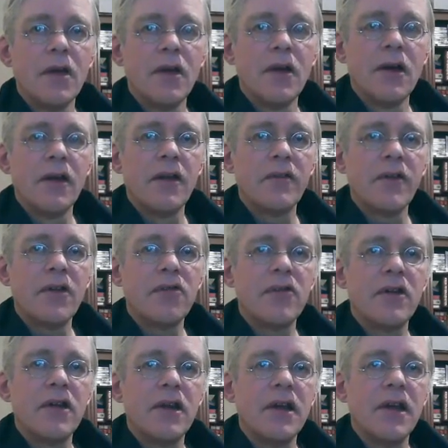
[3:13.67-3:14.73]
That's
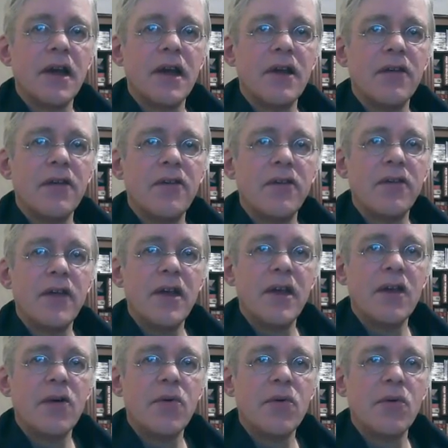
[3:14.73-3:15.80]
actually a C
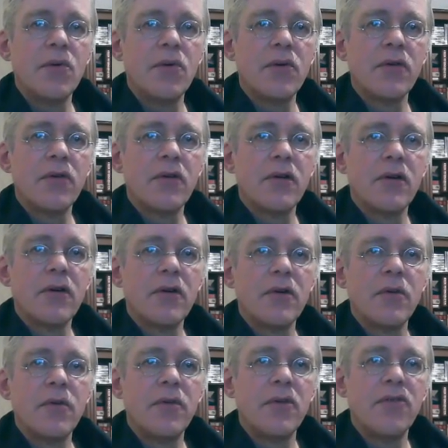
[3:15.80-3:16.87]
chord with
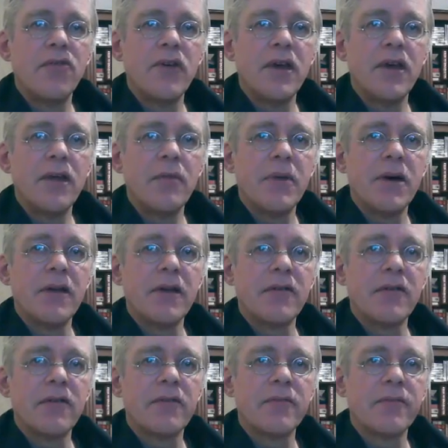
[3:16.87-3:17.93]
a G in the bass,
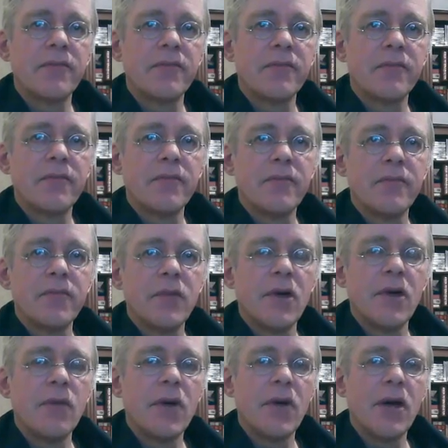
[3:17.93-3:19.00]
and we'll
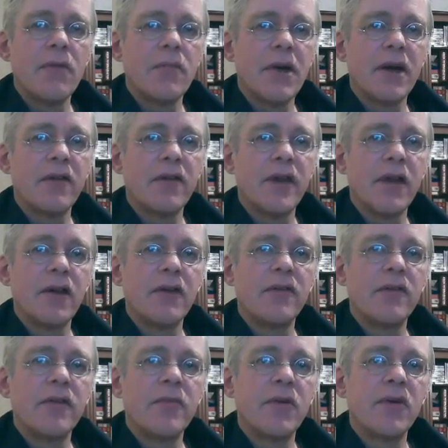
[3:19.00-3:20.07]
come back to that idea
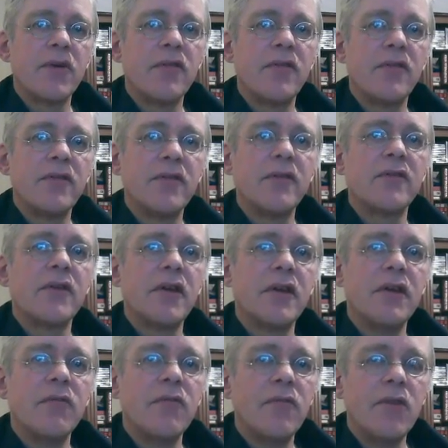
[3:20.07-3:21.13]
because this is an
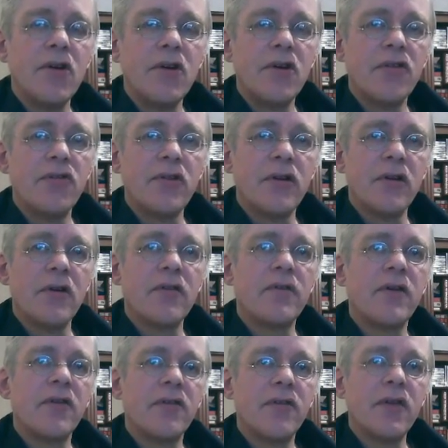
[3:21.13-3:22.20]
inversion of a
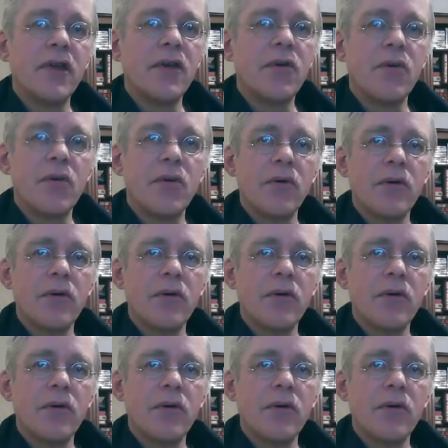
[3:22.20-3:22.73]
C chord.